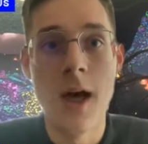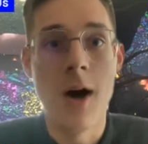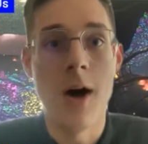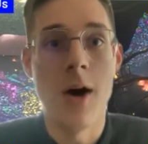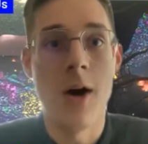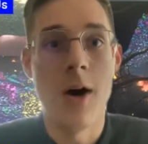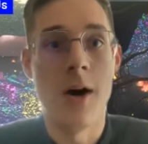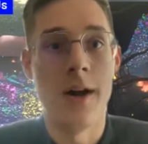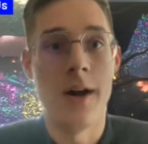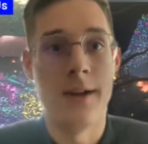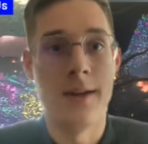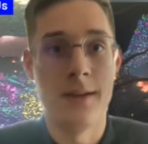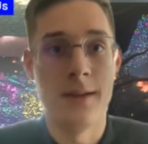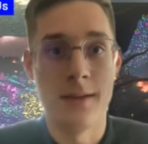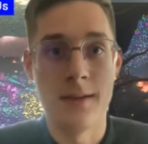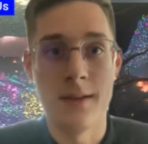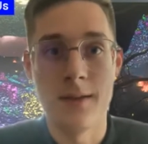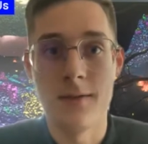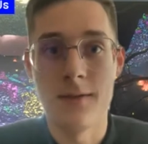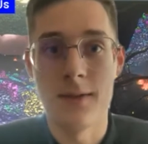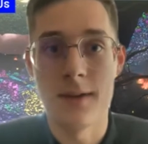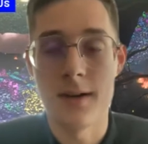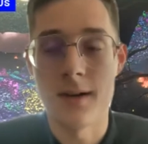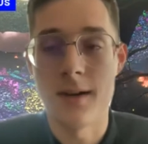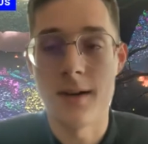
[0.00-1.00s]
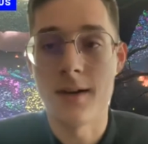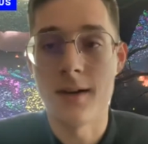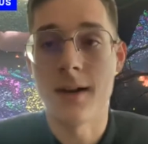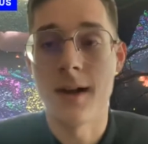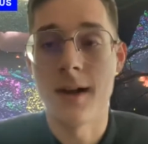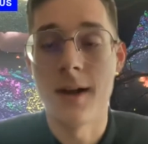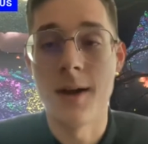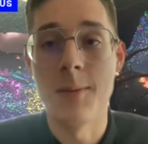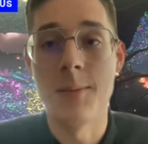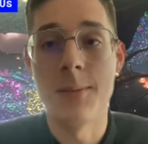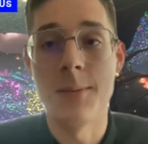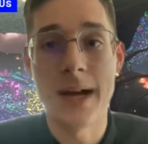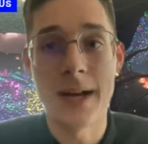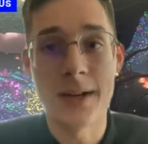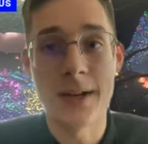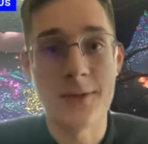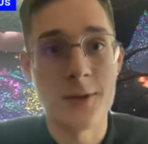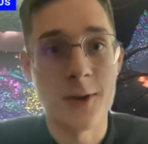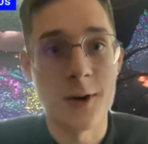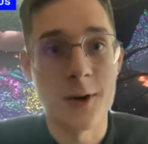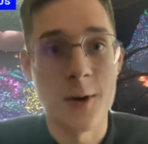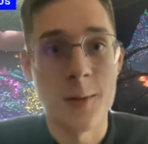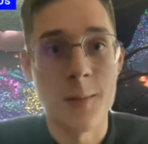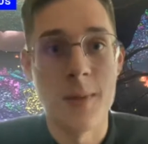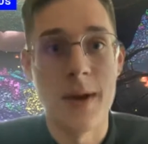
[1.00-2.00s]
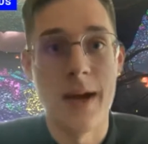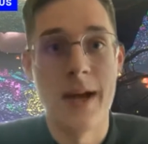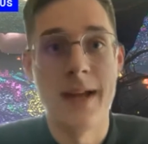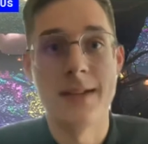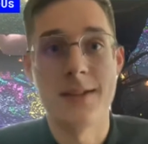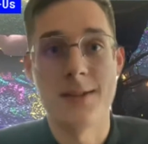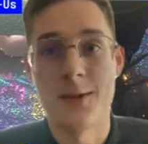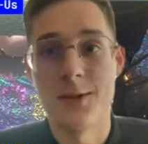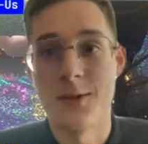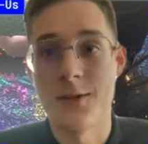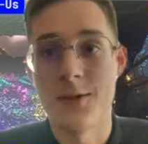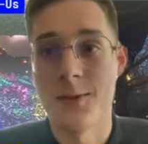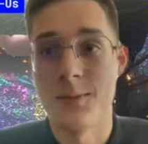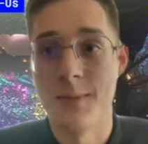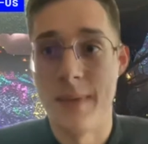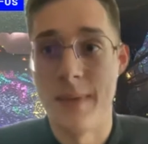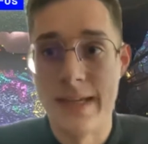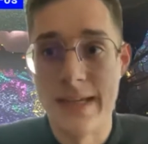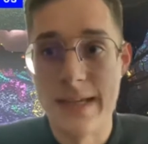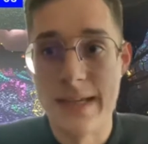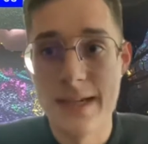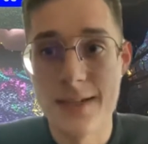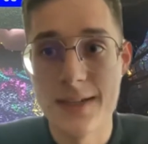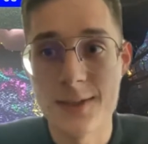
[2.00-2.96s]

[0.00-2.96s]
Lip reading: on the VR platform and social media.